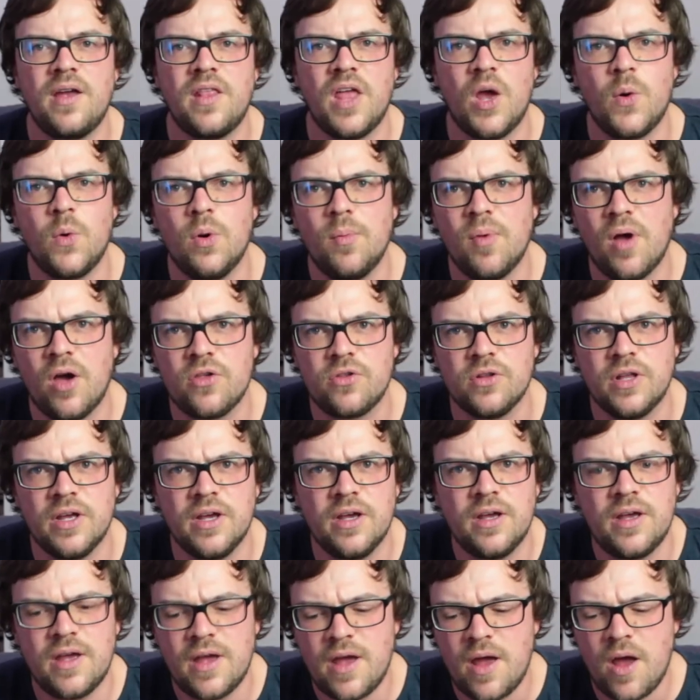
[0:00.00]
there, Will Marshall
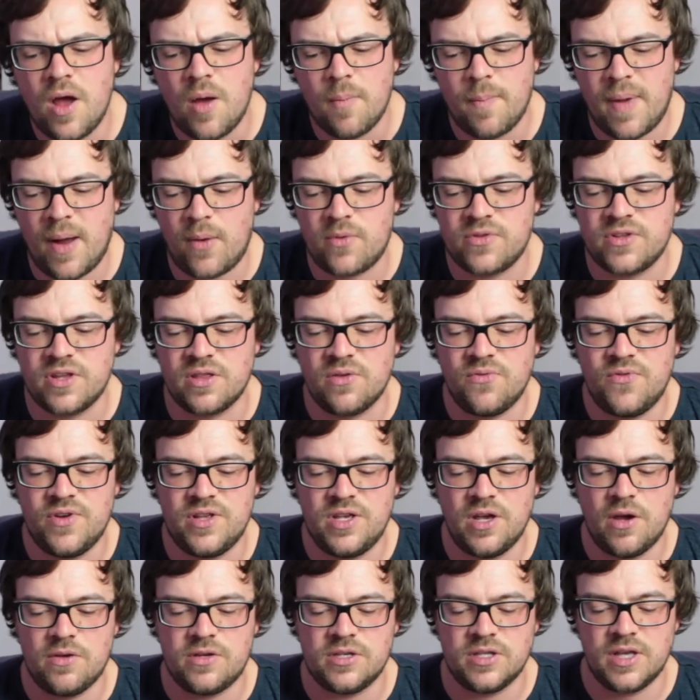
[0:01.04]
here, back with another
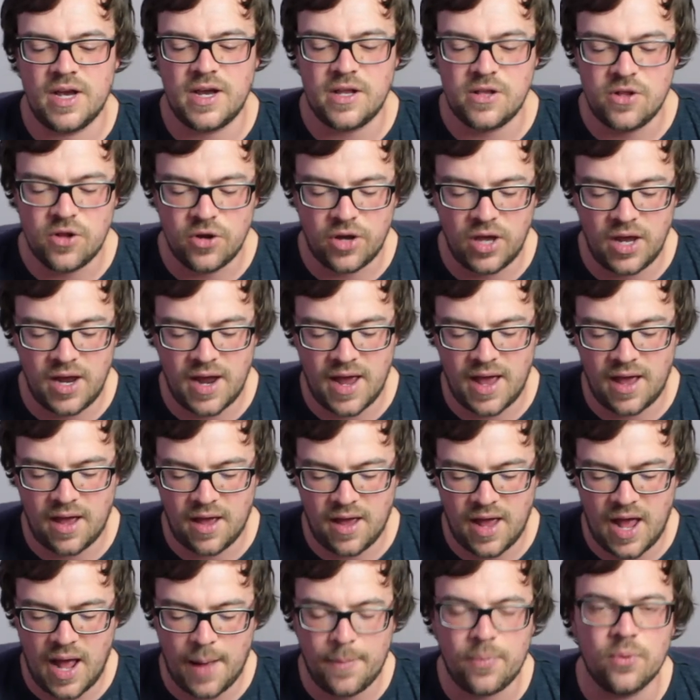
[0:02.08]
video today looking at
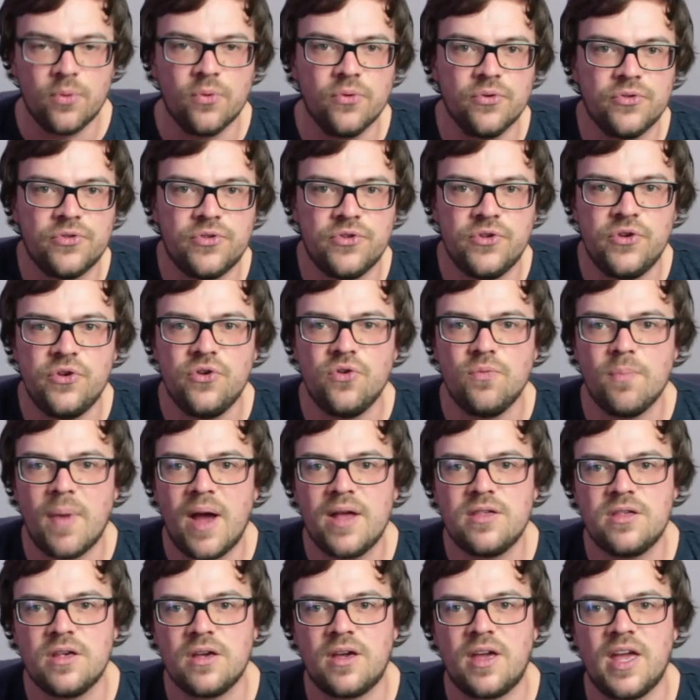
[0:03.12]
Apple's new
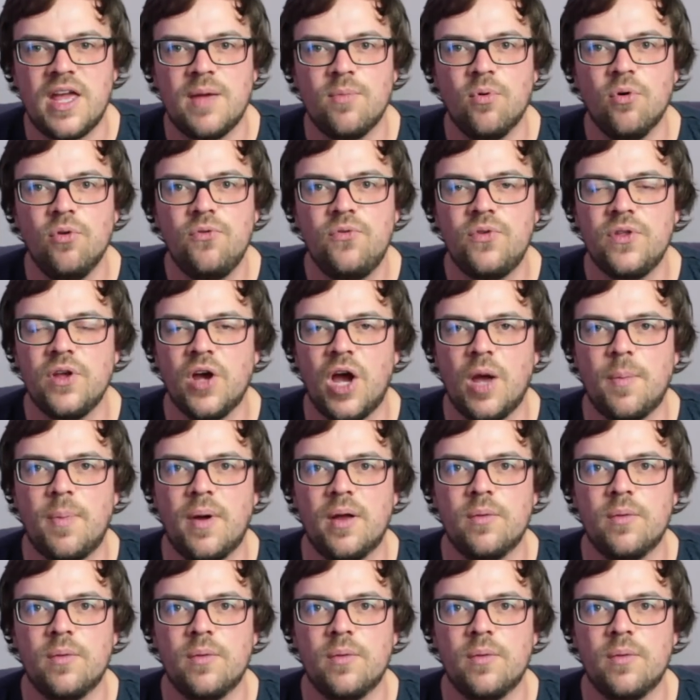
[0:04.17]
Magic Keyboard for the iPad